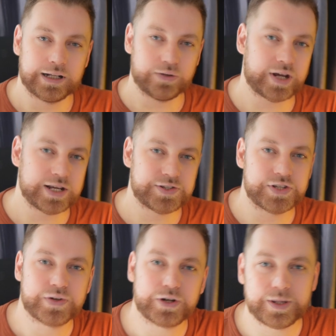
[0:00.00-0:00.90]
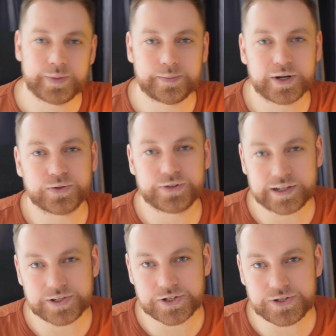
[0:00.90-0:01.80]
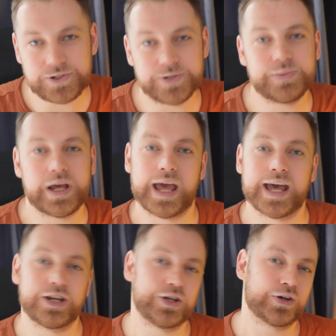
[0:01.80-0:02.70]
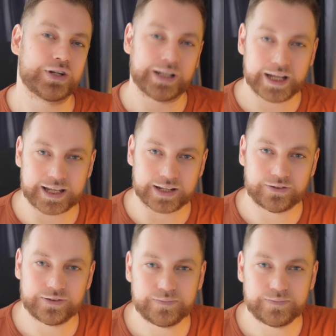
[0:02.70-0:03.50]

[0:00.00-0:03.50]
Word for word: Hello guys, this one gonna be about TileSystem and you're gonna like it.